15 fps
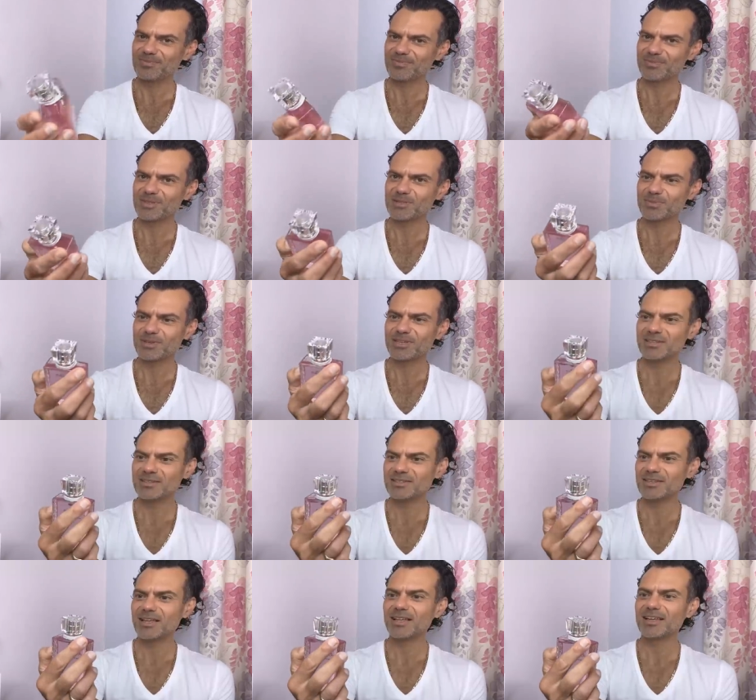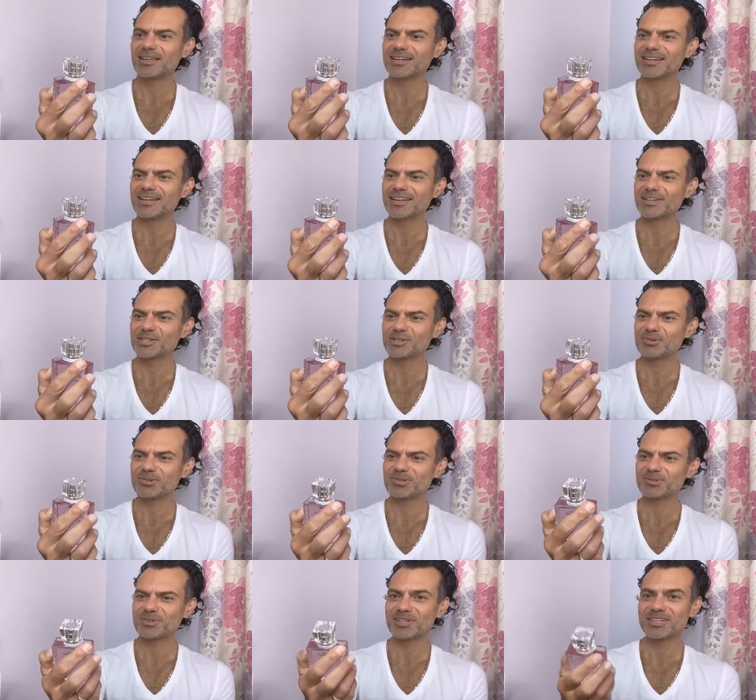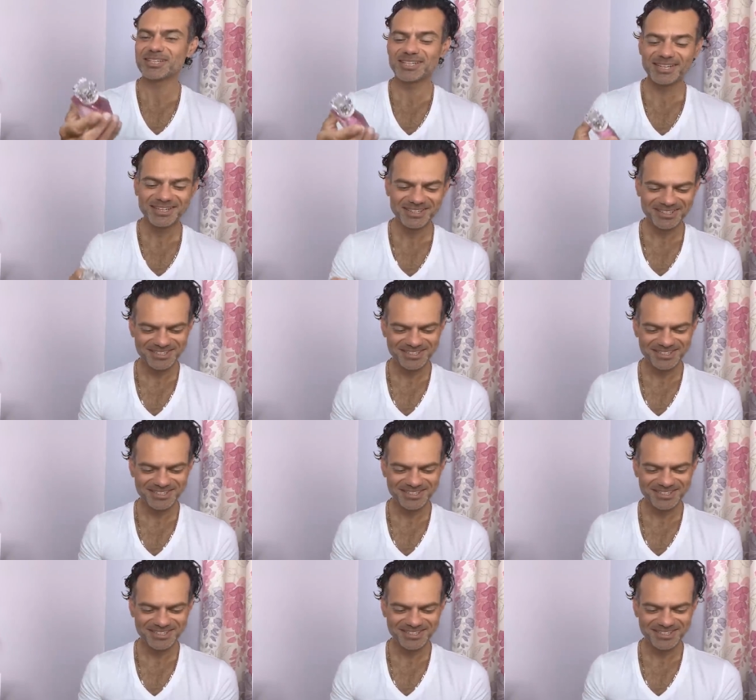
Must be entirely natural, right?